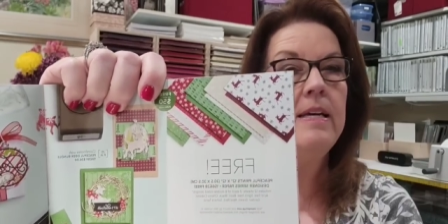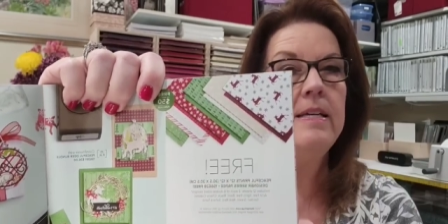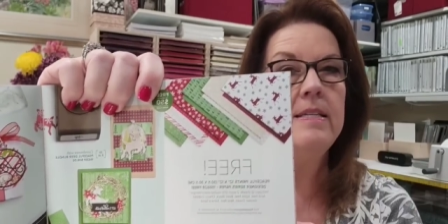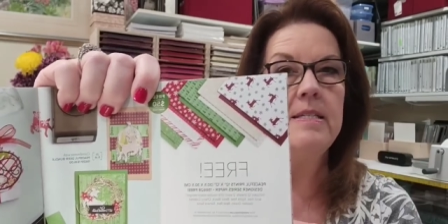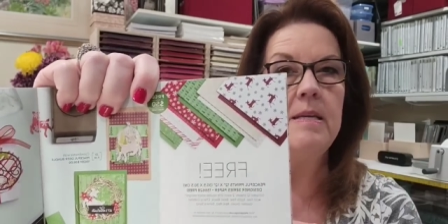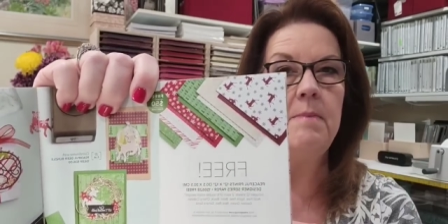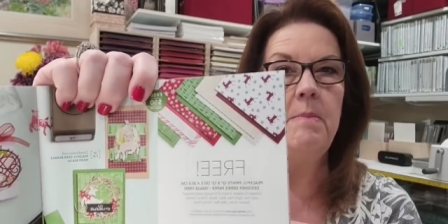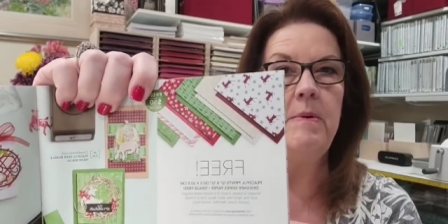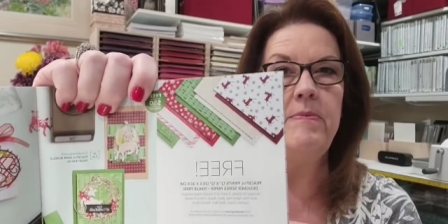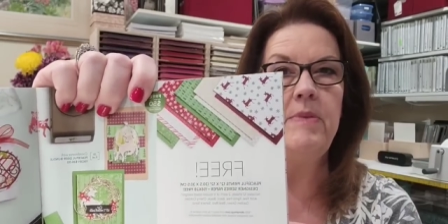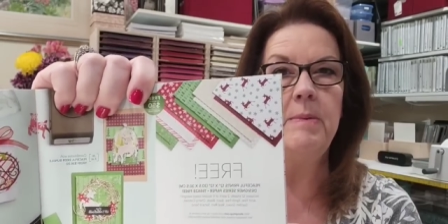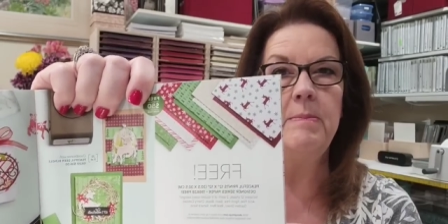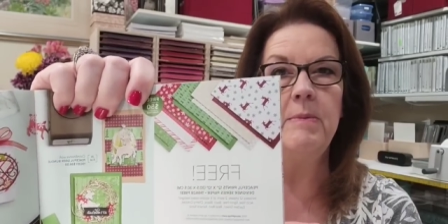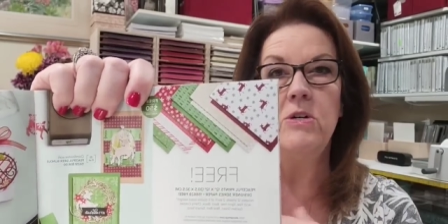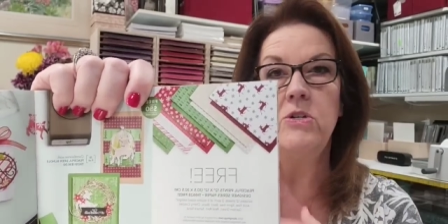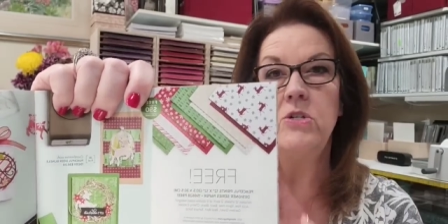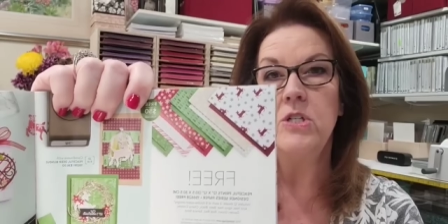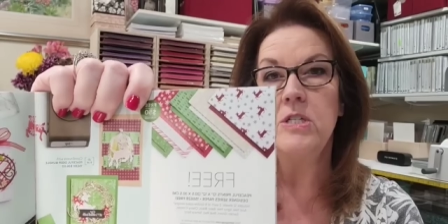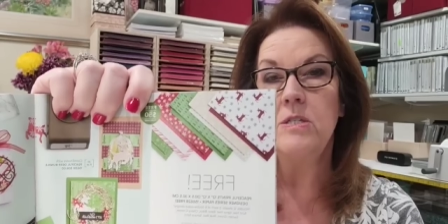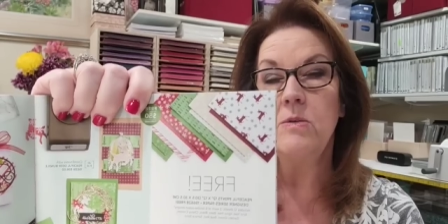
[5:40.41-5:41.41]
some of them
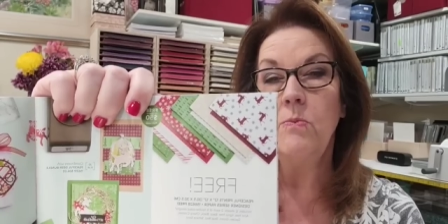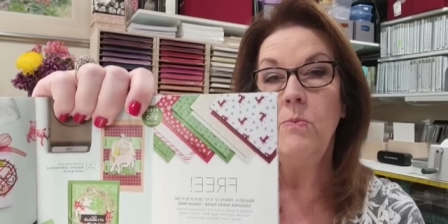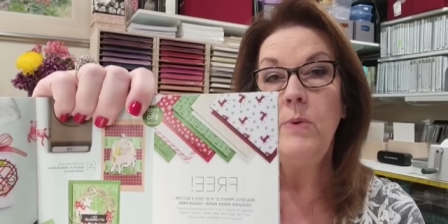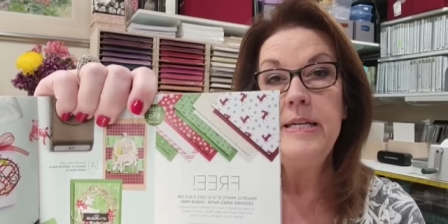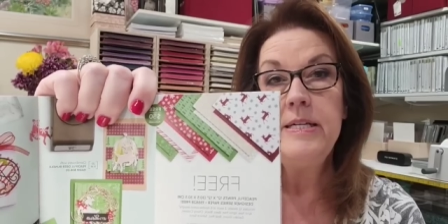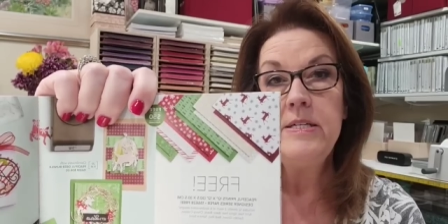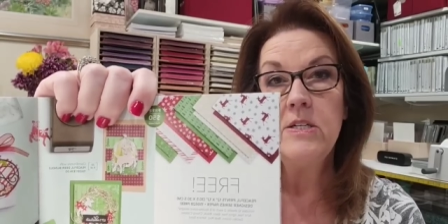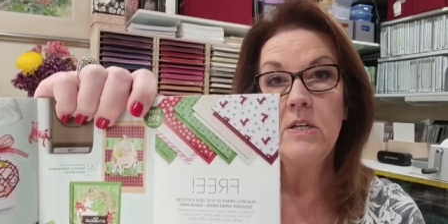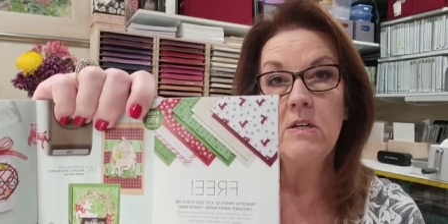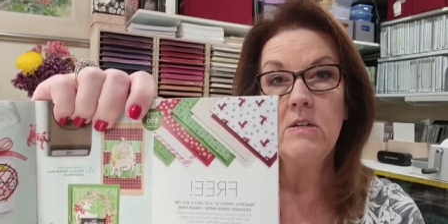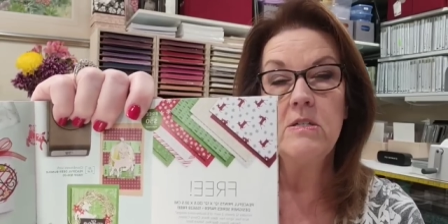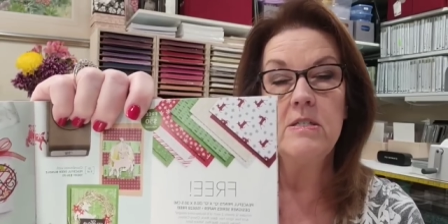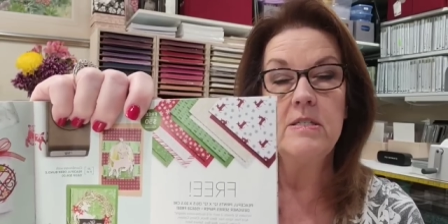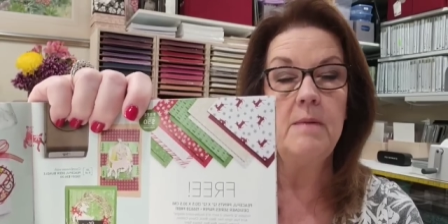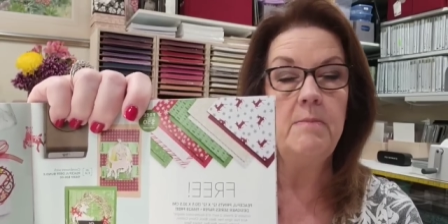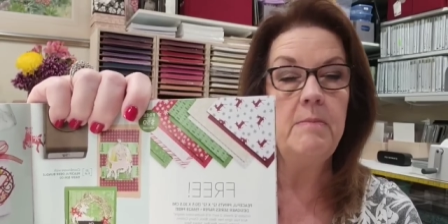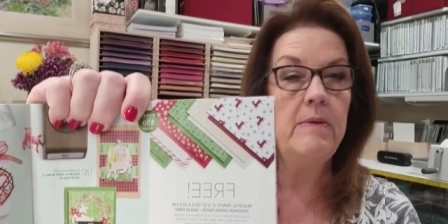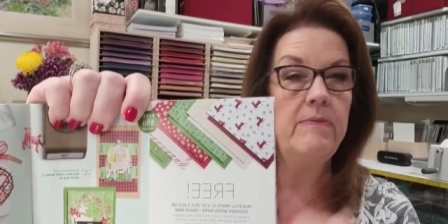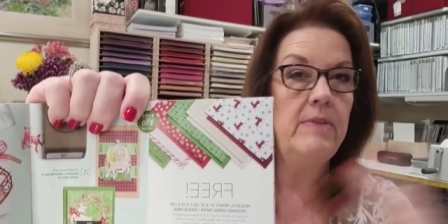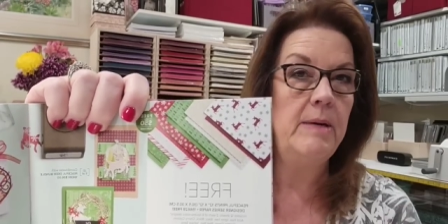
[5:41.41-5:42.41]
are just winter,
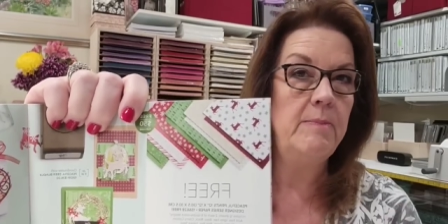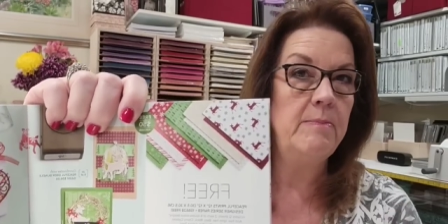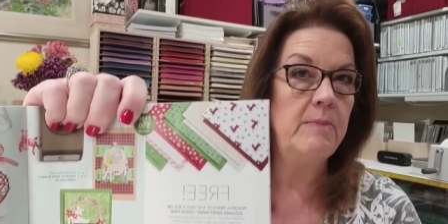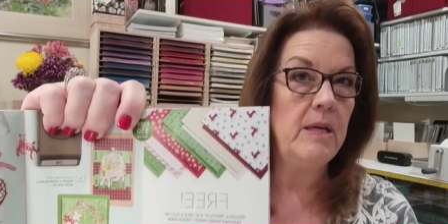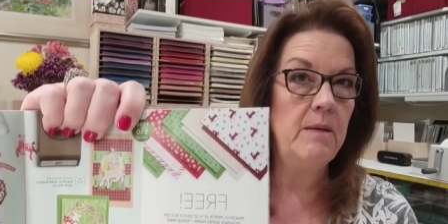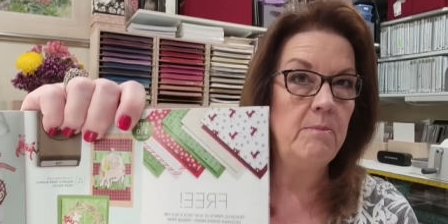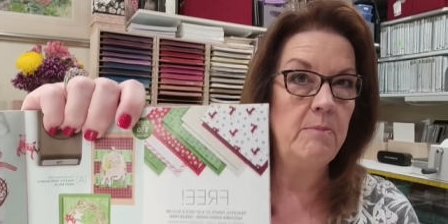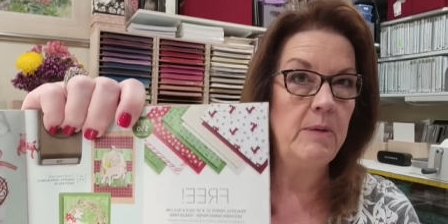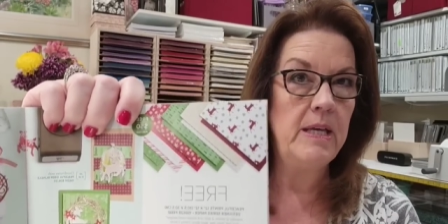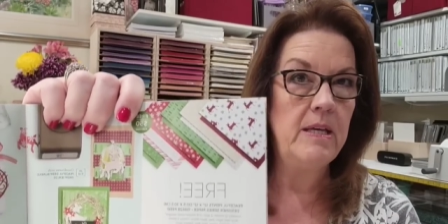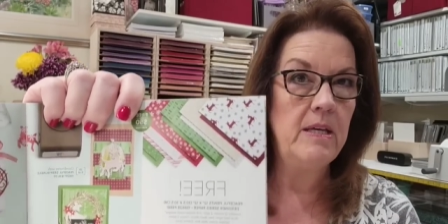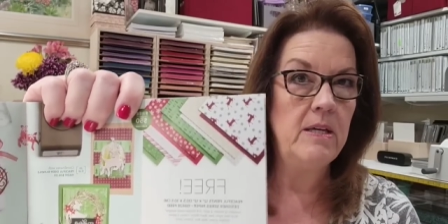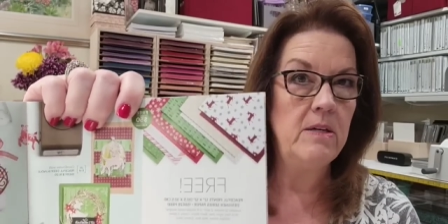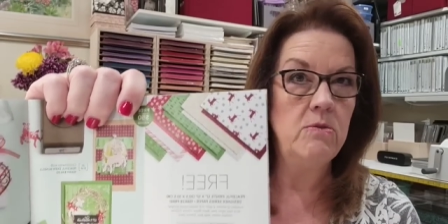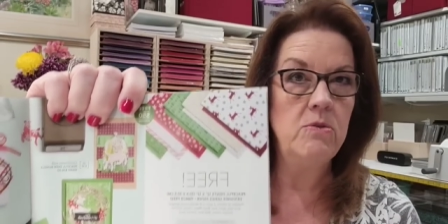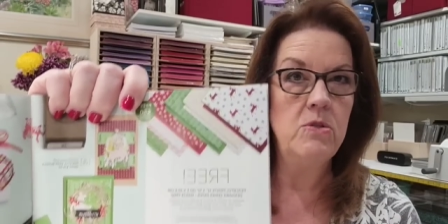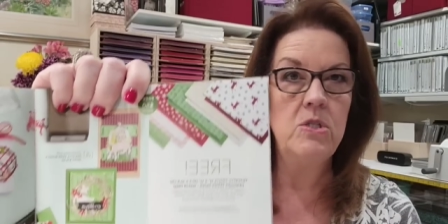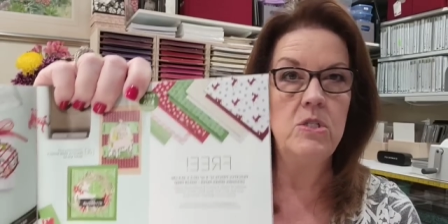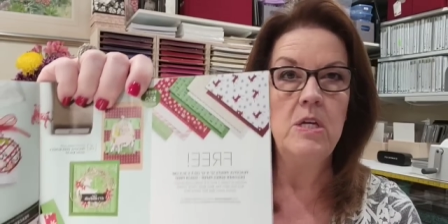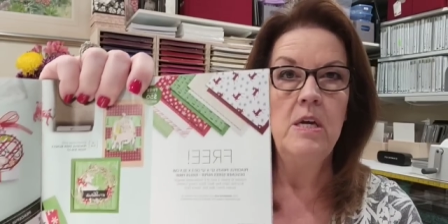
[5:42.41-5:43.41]
some of them can be
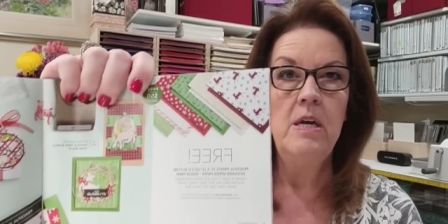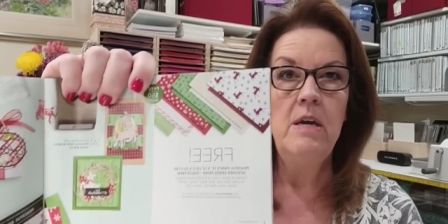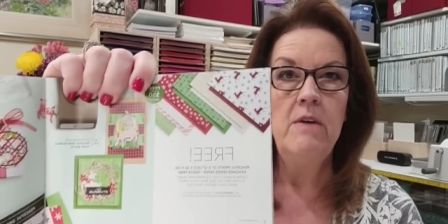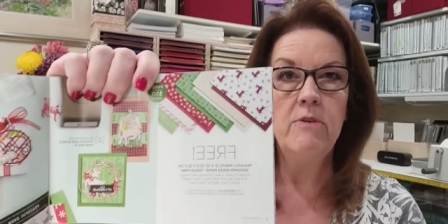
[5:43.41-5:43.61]
used